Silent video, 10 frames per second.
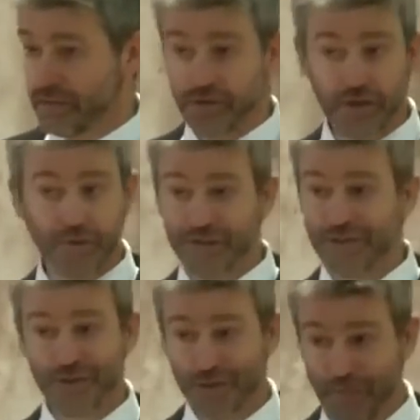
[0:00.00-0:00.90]
He says, no,
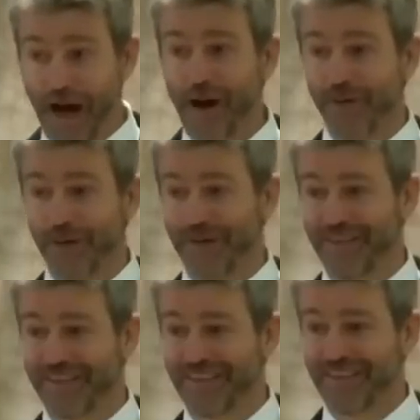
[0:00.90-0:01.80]
this is the power
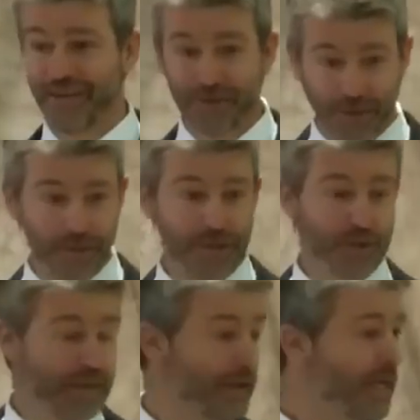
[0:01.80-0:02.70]
of the Holy
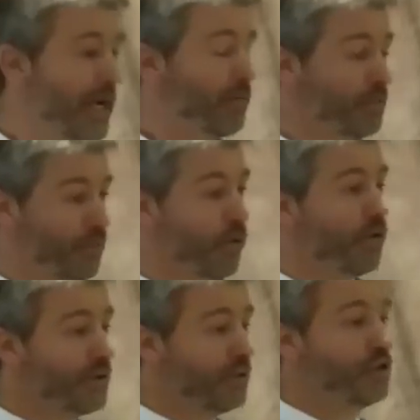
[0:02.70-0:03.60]
Spirit. It was
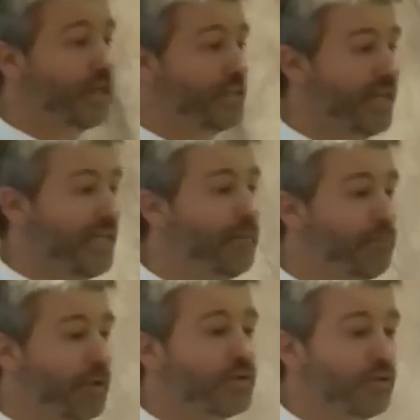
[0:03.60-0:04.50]
more than just an
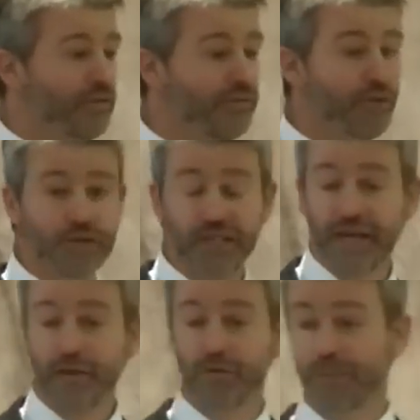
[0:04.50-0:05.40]
impersonal force. It